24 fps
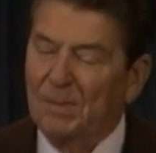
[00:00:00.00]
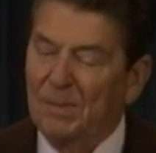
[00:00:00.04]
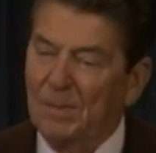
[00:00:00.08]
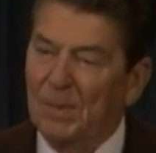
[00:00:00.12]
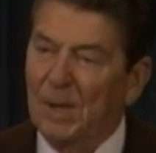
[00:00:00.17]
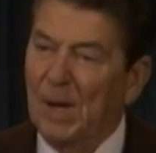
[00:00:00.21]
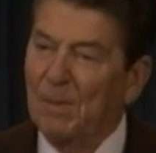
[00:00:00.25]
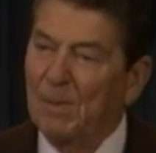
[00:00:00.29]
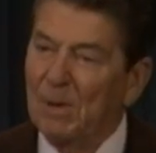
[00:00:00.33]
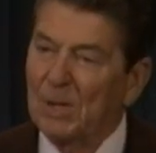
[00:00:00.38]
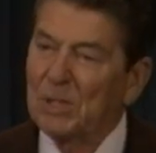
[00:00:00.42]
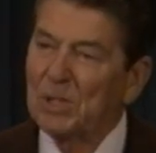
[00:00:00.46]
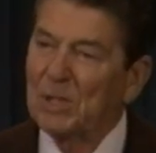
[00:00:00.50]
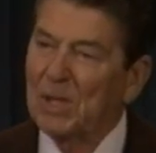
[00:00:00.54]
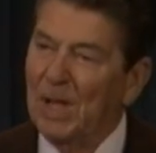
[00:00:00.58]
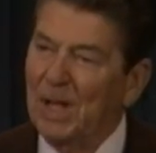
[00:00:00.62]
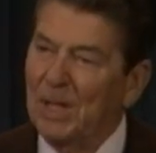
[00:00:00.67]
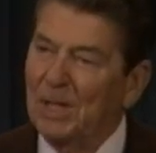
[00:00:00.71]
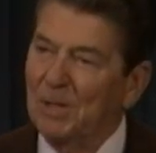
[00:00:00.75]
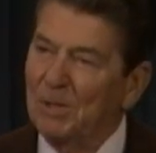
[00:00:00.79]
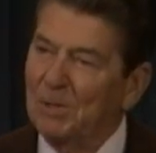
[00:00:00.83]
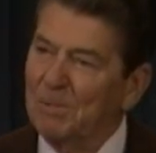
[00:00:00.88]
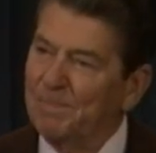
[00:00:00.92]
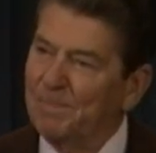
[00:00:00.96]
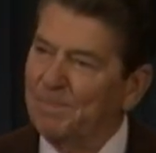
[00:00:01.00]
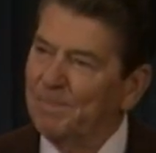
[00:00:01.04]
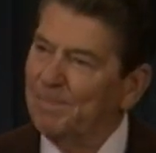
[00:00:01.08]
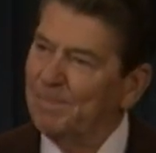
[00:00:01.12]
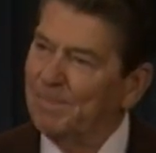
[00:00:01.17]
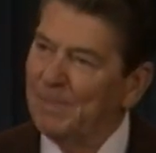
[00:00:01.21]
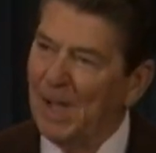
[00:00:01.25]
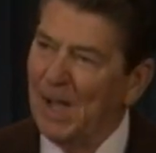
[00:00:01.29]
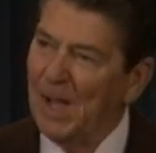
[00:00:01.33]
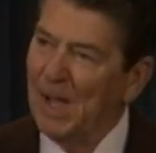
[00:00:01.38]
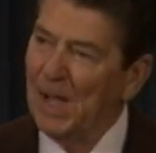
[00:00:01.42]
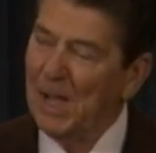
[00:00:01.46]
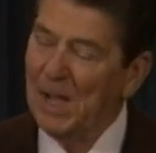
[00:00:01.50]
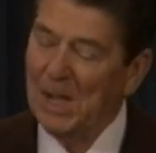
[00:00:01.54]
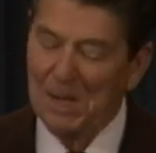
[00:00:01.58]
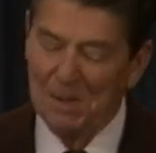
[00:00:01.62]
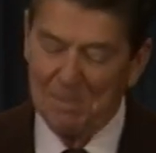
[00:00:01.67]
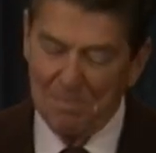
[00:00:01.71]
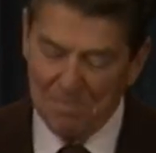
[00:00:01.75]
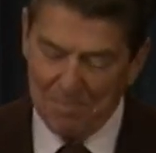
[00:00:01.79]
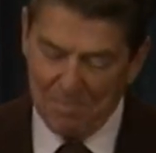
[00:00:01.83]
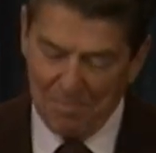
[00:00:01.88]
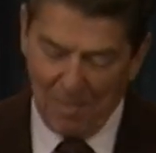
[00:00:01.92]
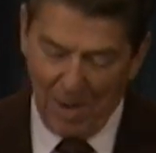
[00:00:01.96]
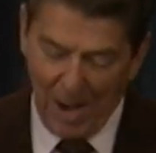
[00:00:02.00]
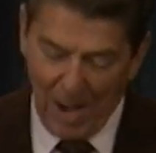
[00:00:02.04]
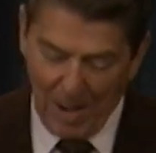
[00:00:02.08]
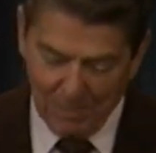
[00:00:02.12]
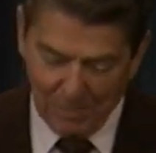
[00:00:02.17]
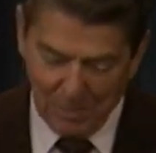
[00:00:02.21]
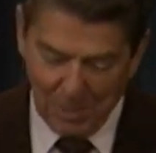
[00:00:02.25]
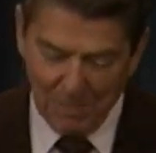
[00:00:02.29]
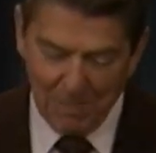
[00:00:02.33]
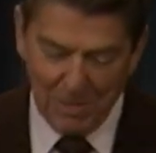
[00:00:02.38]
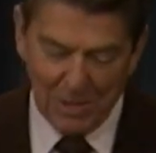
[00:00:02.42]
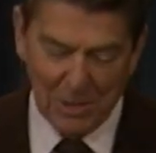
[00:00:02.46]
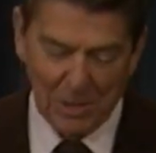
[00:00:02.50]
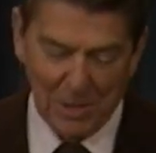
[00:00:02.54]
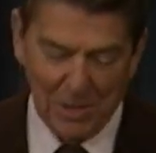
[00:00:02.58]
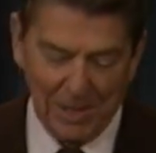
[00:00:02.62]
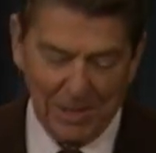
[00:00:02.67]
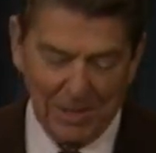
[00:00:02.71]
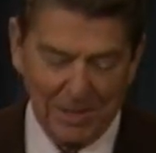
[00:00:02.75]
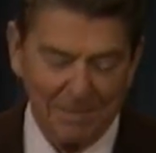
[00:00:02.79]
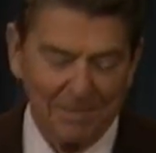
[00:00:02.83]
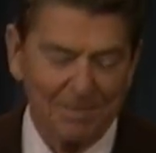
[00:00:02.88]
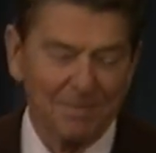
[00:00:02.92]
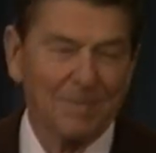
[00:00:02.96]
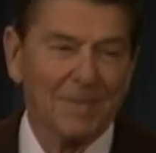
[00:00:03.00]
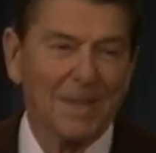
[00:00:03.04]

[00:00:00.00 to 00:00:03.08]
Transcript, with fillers: But I must tell you, I am optimistic.